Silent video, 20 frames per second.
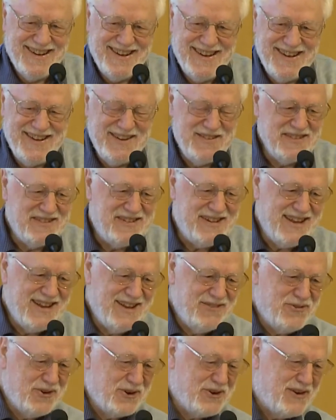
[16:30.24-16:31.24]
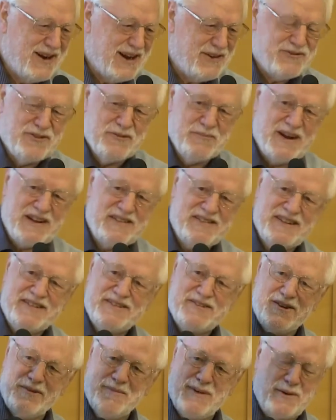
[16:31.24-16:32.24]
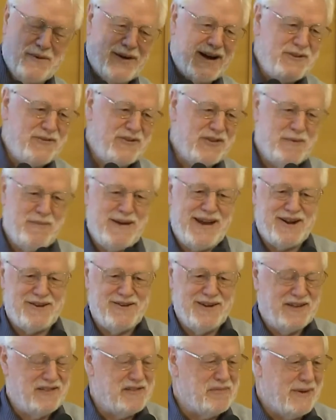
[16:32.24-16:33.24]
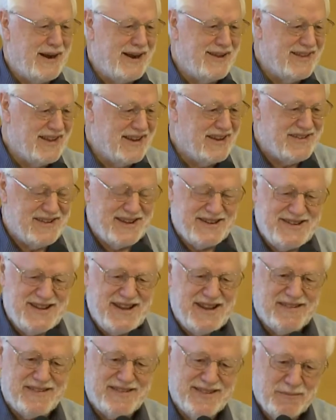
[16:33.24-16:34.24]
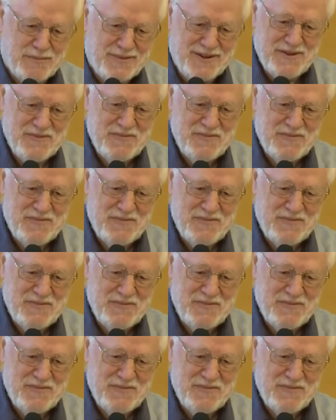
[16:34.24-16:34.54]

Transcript: You'll even see a photograph of my sister and my wife in the background smiling as I tease them.